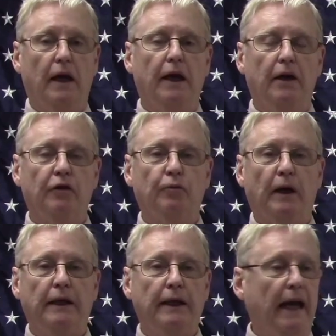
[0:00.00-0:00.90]
Here's
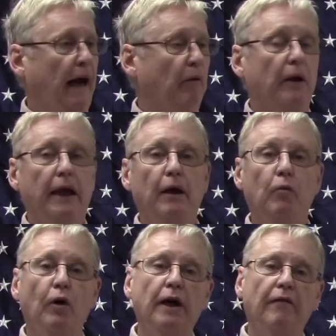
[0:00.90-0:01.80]
what, now, he
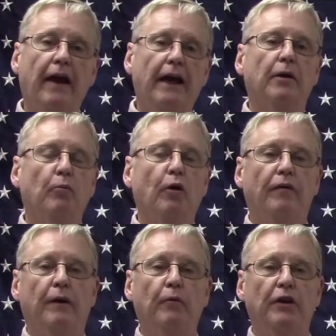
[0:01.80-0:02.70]
wouldn't have had to move
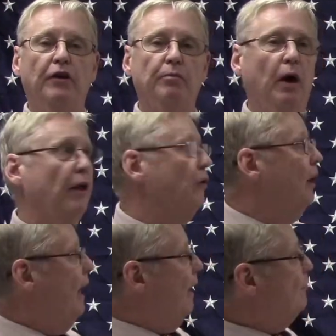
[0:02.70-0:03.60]
in with his mother
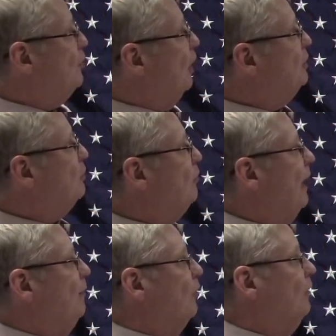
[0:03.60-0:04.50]
if Judge
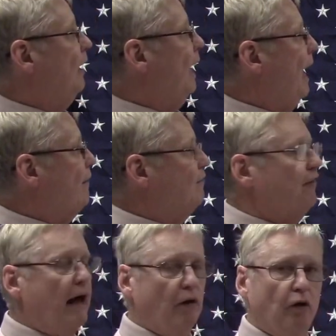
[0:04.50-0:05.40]
Kramer had
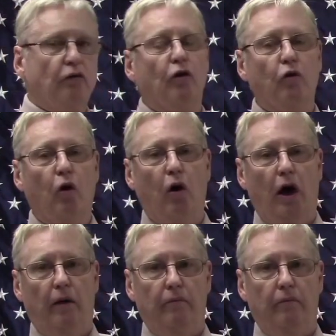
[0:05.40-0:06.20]
followed the law.